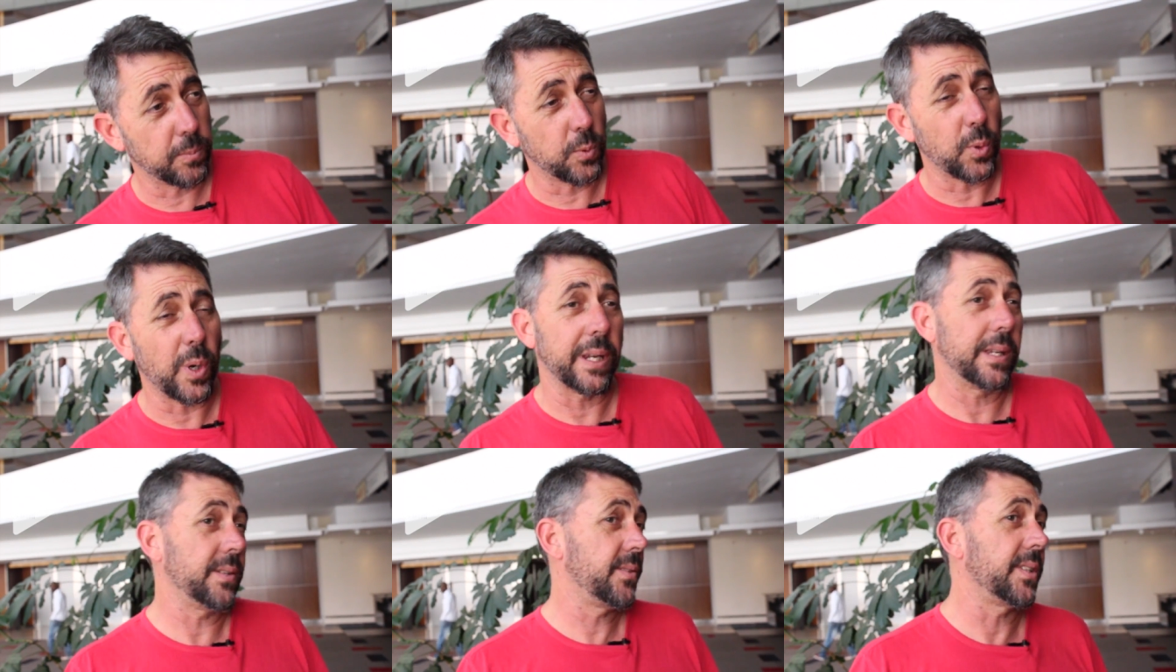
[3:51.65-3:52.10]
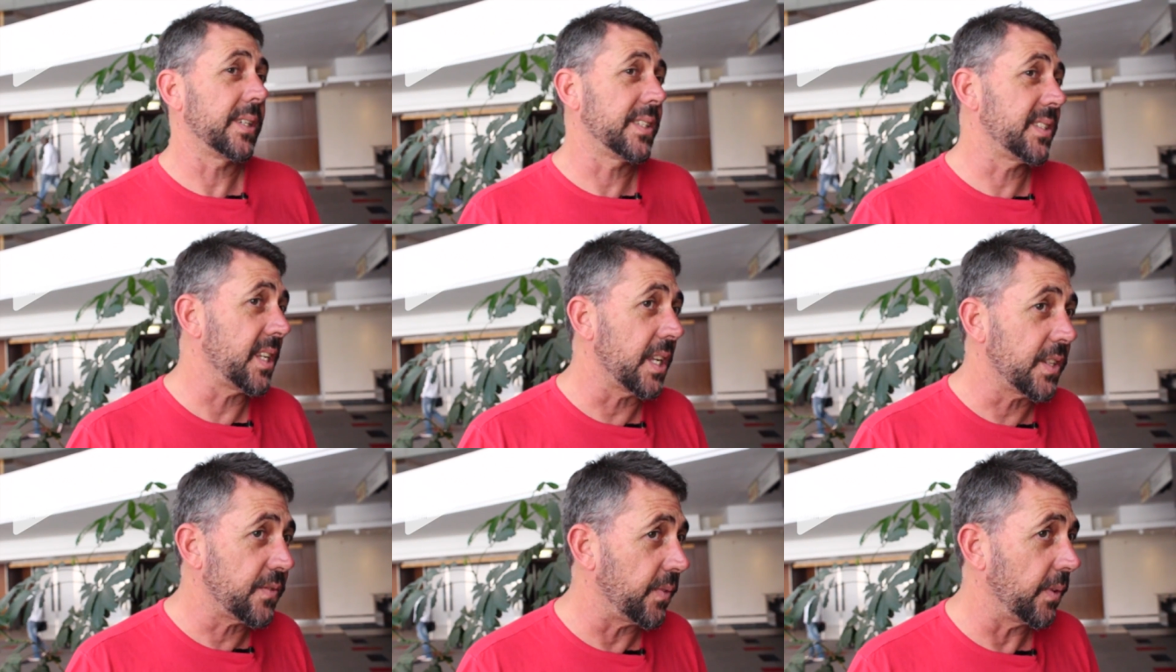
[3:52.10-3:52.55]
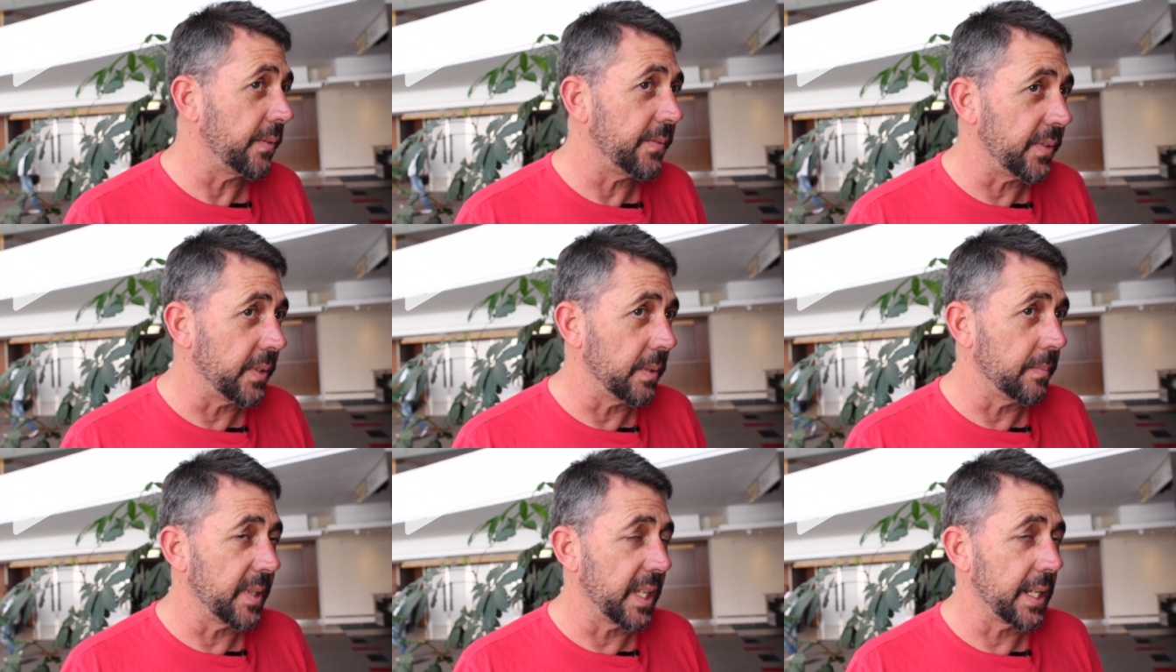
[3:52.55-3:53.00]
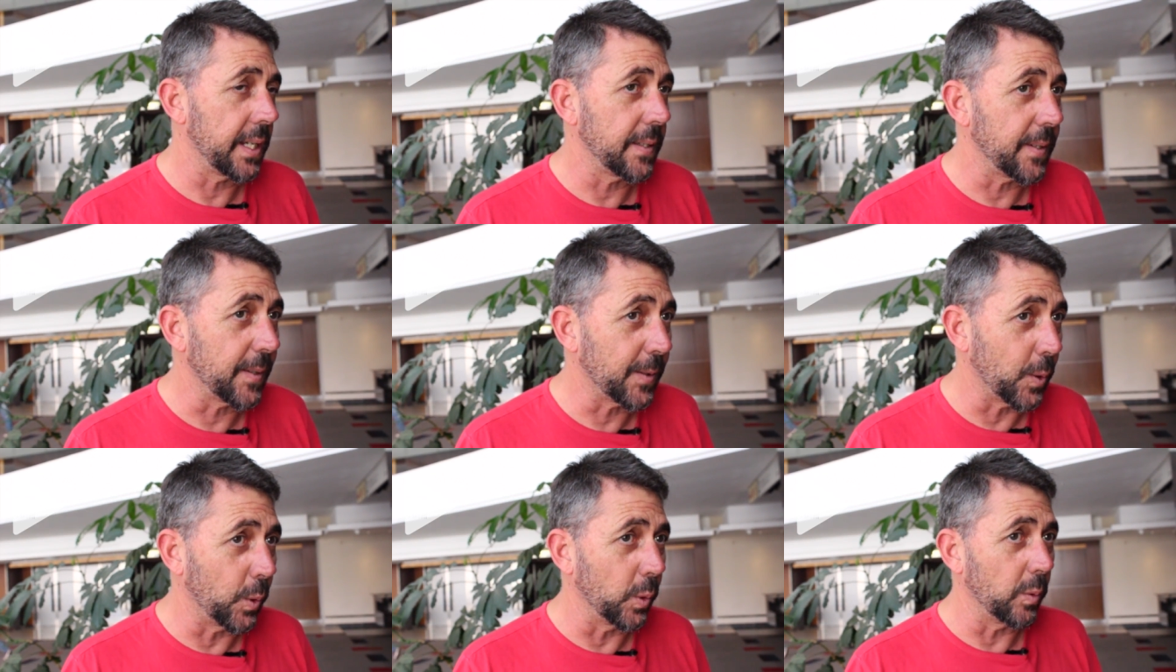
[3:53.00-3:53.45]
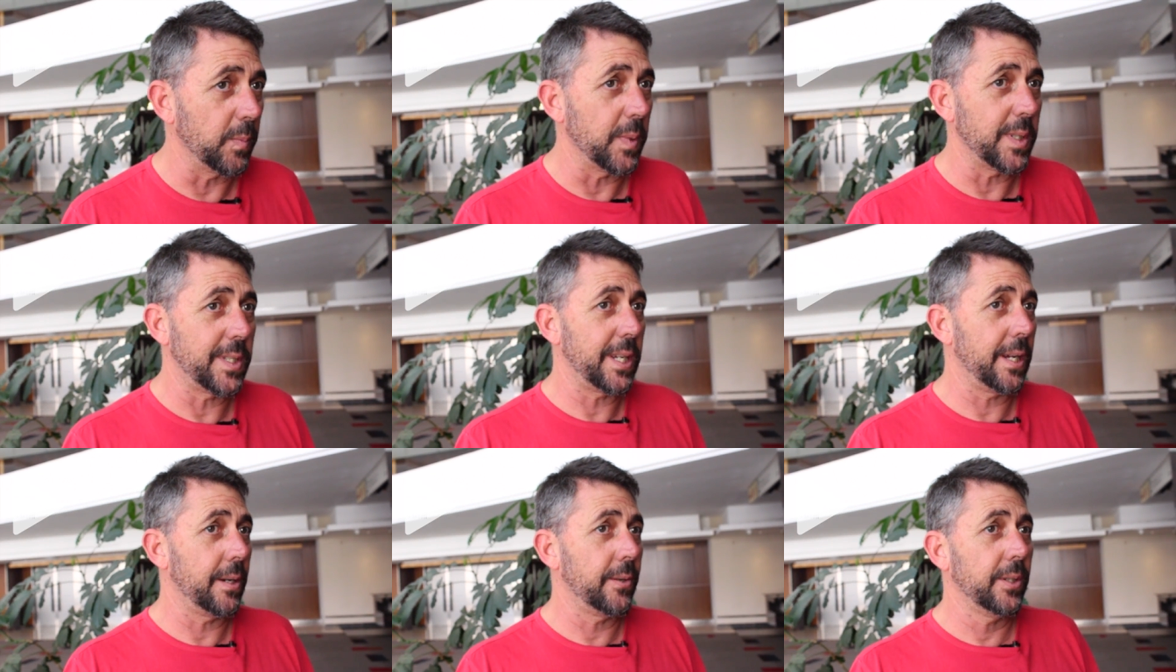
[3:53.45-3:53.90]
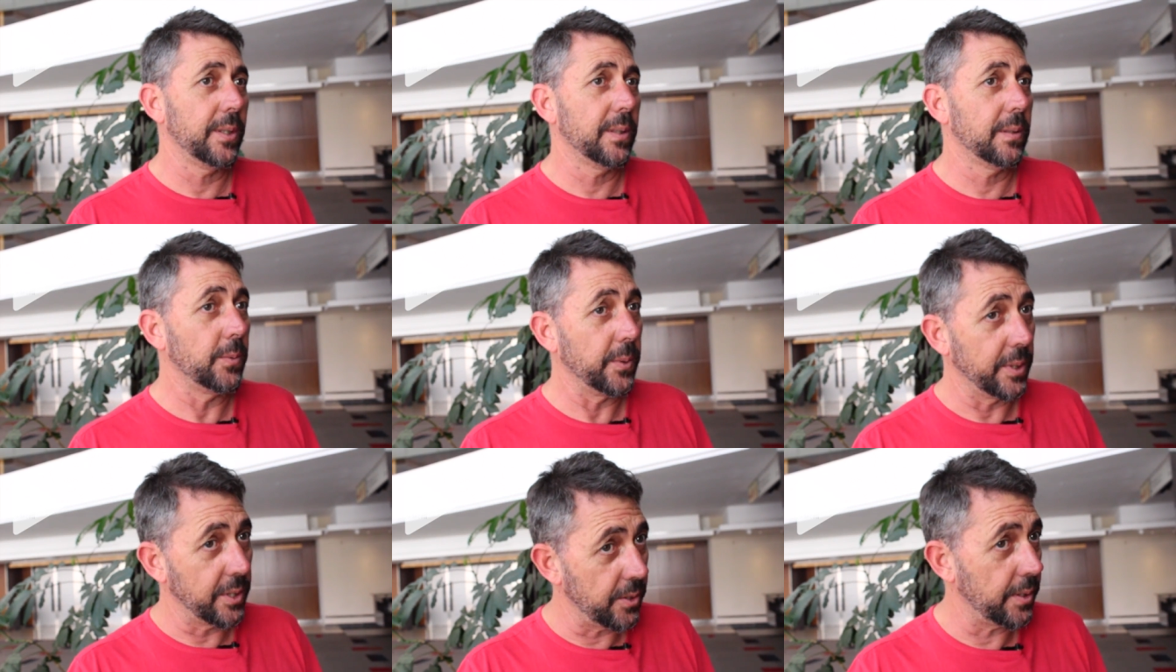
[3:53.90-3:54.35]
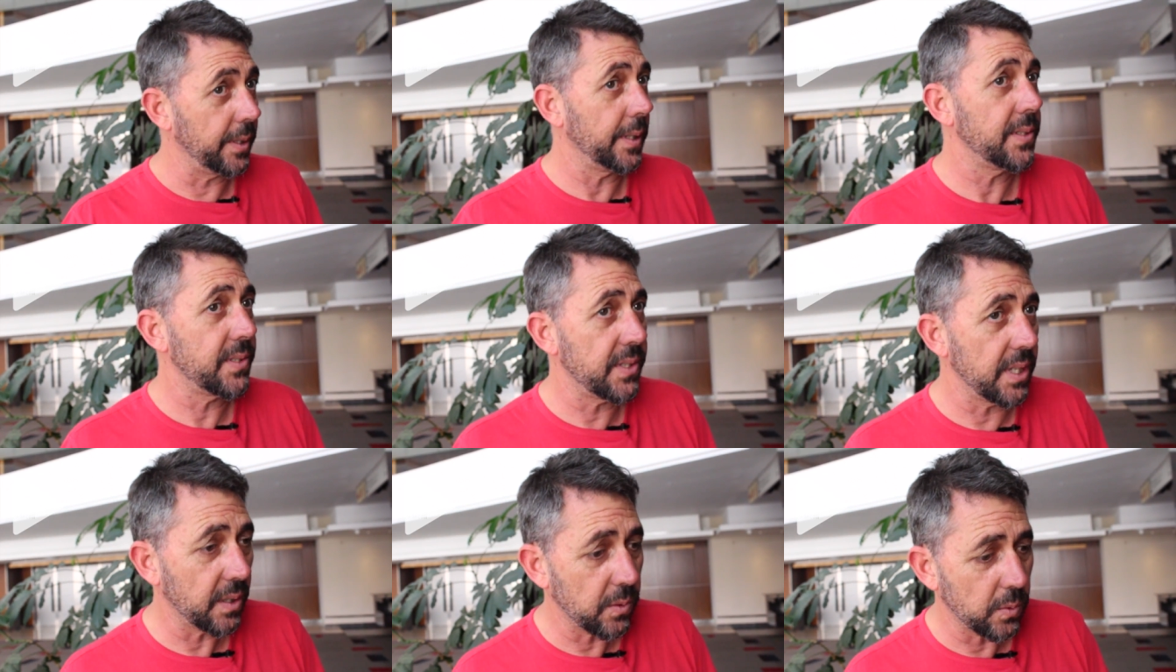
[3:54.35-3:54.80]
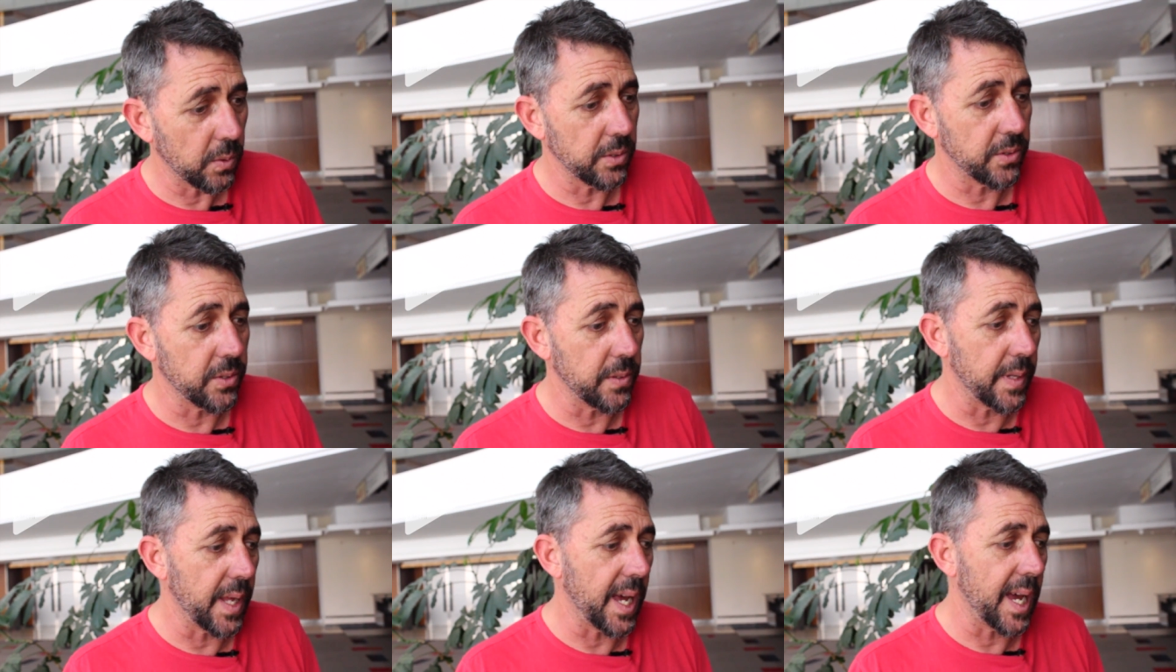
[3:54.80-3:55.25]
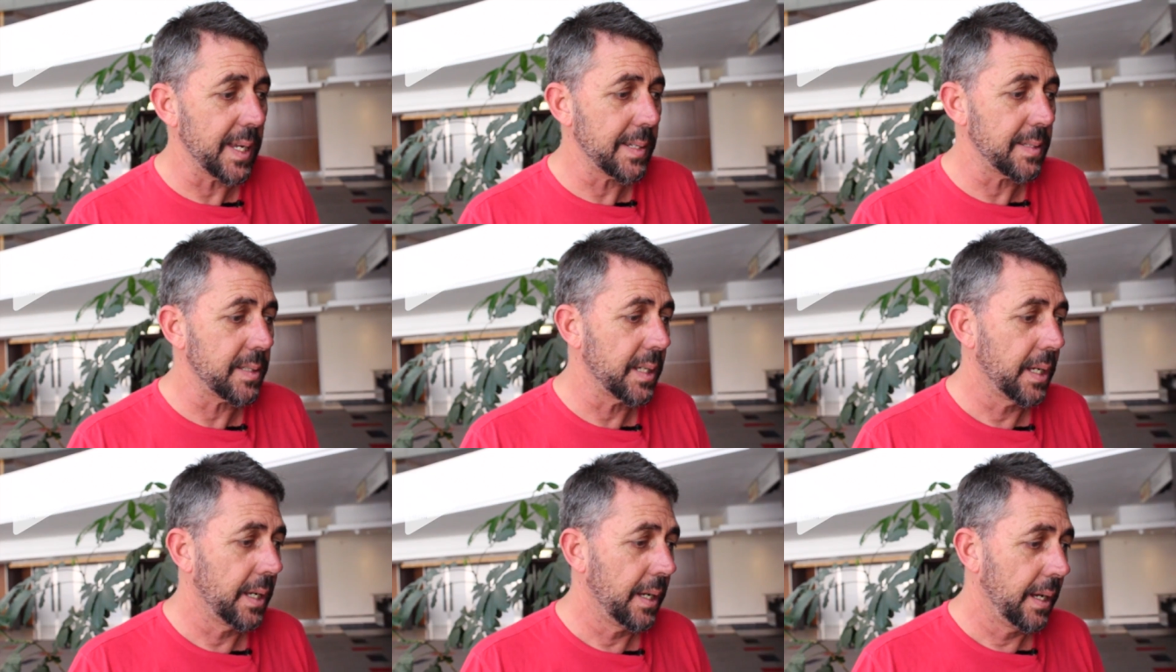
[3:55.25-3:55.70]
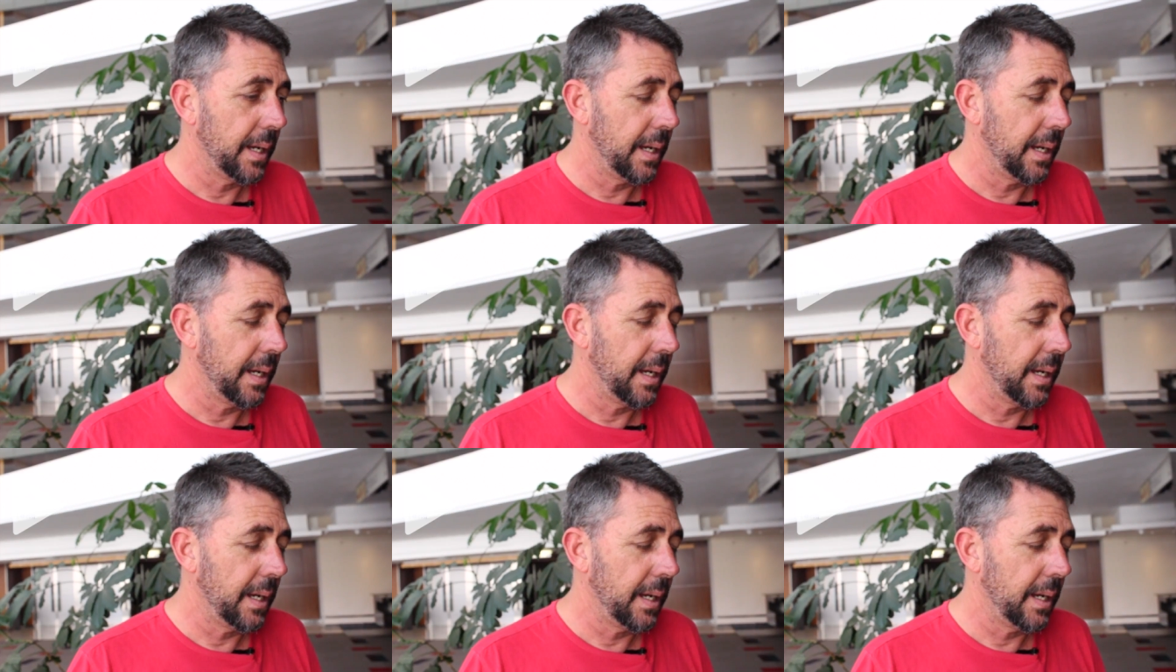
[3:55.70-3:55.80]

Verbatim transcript: quite a successful film that I did called Material. We're doing a sequel to that.